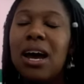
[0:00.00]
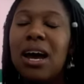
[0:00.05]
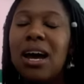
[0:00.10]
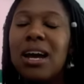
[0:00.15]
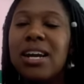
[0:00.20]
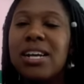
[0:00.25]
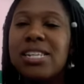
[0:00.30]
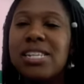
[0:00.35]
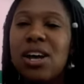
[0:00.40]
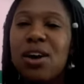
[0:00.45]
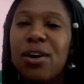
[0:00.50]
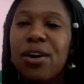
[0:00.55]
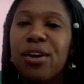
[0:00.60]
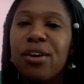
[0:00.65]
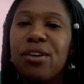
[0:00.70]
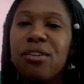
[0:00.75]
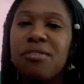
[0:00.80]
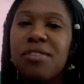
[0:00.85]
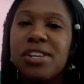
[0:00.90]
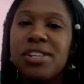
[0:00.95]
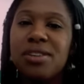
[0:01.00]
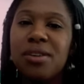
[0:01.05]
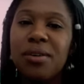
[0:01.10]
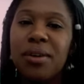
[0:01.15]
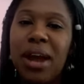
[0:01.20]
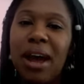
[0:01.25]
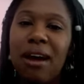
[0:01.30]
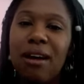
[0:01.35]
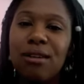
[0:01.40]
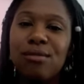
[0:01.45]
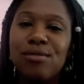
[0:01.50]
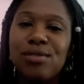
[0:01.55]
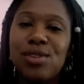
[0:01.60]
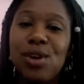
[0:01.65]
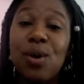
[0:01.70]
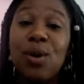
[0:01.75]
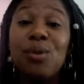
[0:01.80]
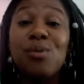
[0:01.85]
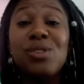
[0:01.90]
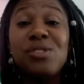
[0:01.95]
I guess I'll curve this on out.
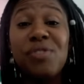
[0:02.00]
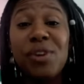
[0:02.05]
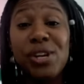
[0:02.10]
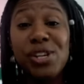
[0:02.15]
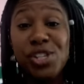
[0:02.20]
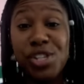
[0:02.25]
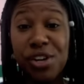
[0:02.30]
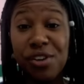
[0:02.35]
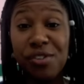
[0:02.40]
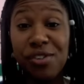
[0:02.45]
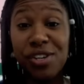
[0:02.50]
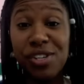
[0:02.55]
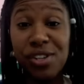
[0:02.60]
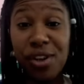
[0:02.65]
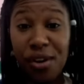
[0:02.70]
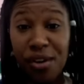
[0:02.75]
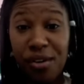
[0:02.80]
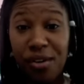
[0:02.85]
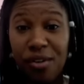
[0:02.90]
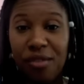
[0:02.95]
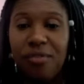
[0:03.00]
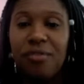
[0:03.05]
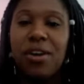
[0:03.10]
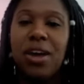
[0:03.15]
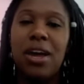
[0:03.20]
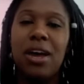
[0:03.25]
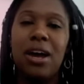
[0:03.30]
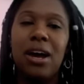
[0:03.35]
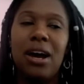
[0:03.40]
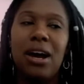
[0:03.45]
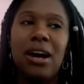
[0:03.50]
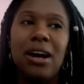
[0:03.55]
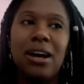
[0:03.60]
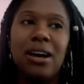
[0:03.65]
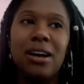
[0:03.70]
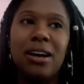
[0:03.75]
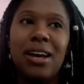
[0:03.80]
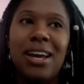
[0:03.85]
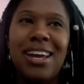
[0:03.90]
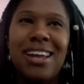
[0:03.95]
So it was a very generous curve.
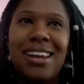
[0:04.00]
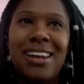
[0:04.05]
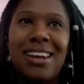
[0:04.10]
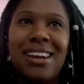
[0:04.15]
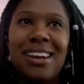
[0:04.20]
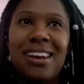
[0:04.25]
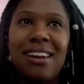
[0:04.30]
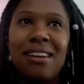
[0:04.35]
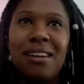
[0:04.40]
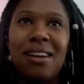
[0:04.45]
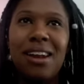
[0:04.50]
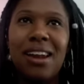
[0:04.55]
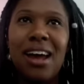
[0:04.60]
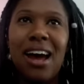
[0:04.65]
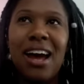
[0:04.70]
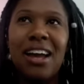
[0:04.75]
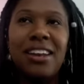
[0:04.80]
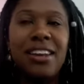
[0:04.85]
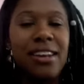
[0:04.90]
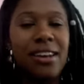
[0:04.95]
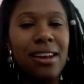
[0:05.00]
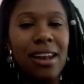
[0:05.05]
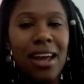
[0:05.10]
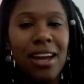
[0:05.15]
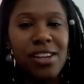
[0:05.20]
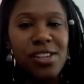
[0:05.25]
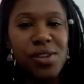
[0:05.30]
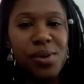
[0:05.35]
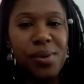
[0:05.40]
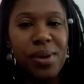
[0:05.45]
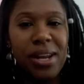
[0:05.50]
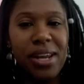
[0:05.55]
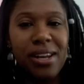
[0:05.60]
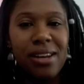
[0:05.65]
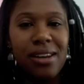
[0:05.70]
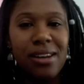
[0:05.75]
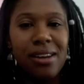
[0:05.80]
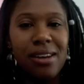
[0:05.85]
And I didn't like doing it.